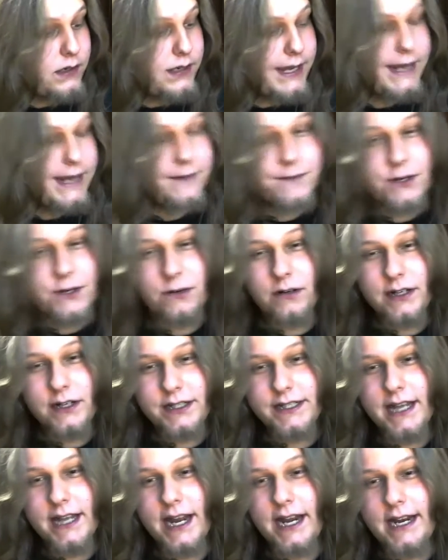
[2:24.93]
And if you were to
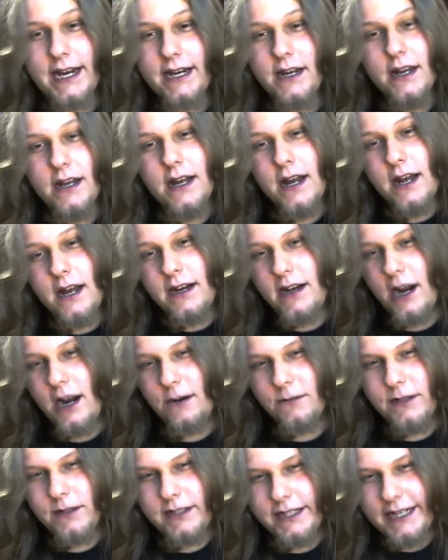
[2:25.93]
say
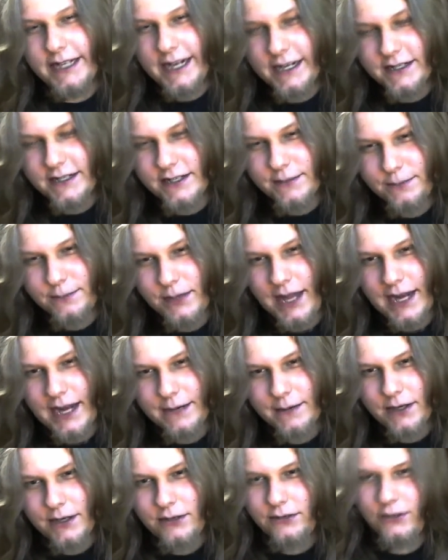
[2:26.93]
not really into
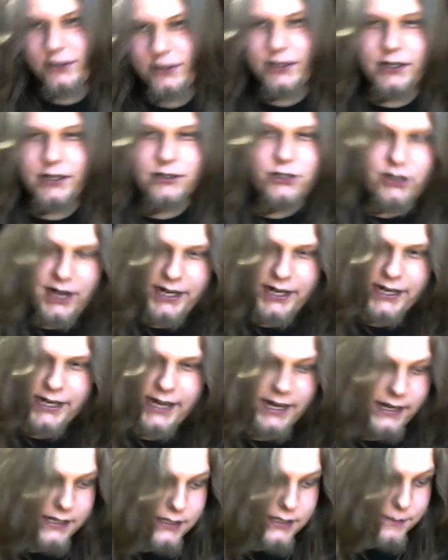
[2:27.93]
black metal, or you're trying to
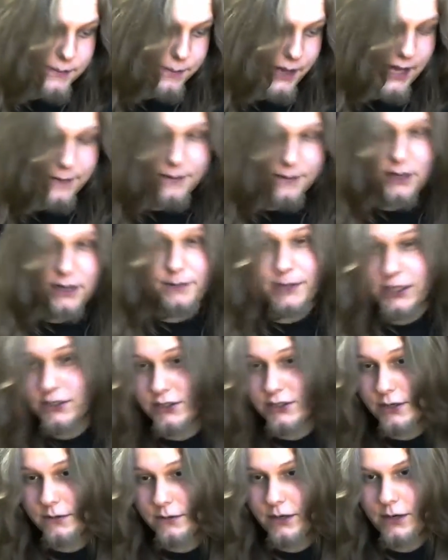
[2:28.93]
get into black metal but you
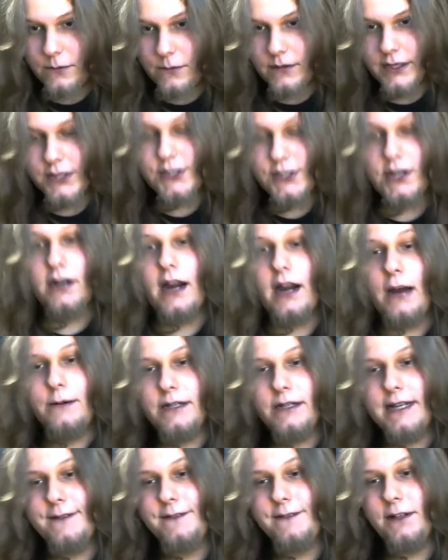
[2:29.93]
don't know where to start, I
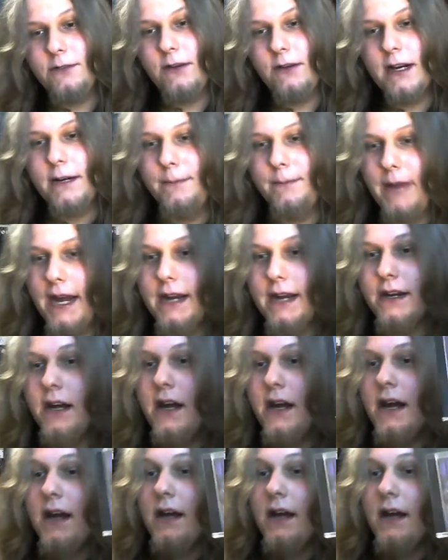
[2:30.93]
would definitely recommend